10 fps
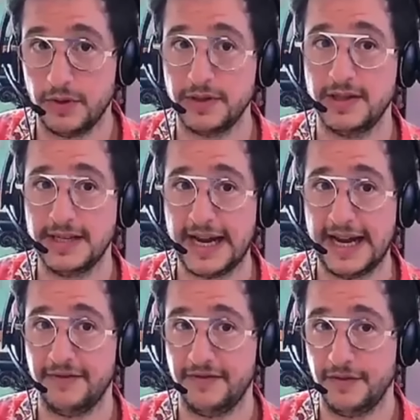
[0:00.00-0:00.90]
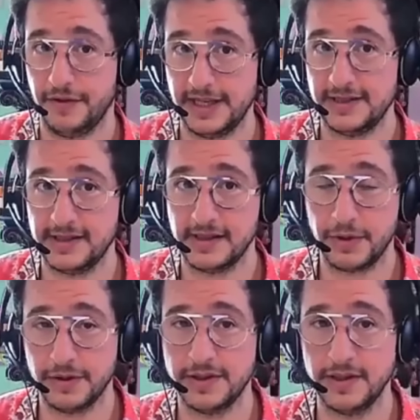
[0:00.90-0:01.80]
I really wanted to have on the
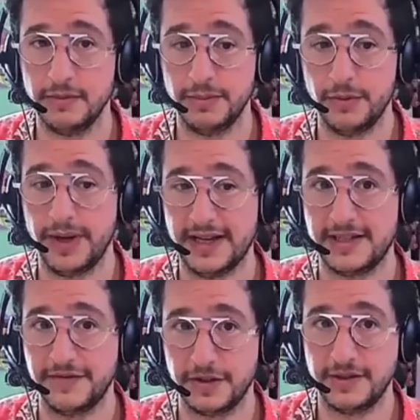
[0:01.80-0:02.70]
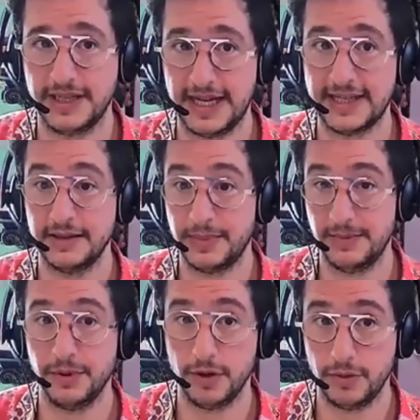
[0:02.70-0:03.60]
Indian subcontinent, but we had difficulty
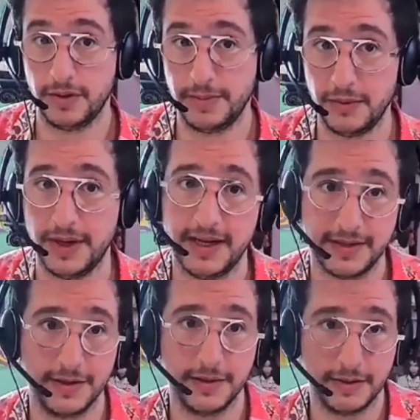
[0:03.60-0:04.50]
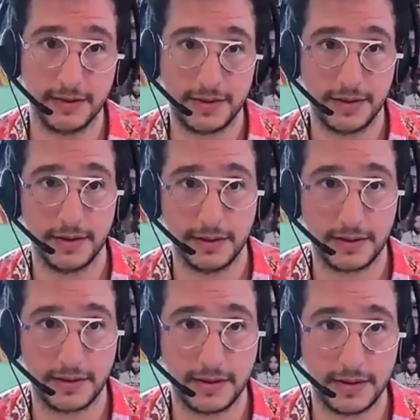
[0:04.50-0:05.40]
getting people who would be willing
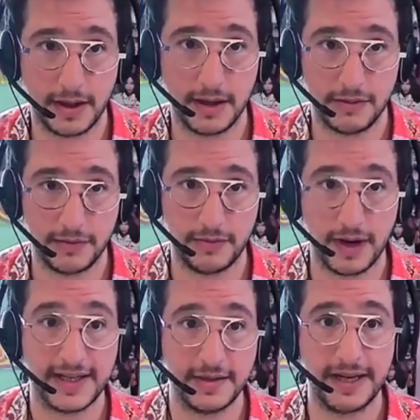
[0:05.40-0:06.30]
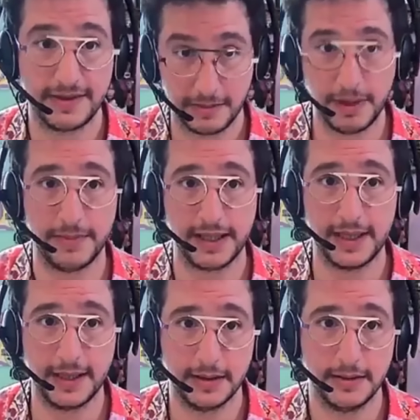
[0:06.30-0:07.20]
to write about it
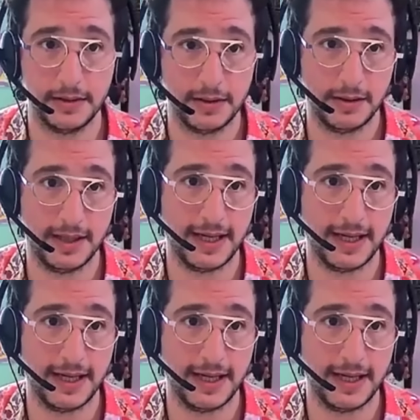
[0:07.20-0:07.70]
publicly.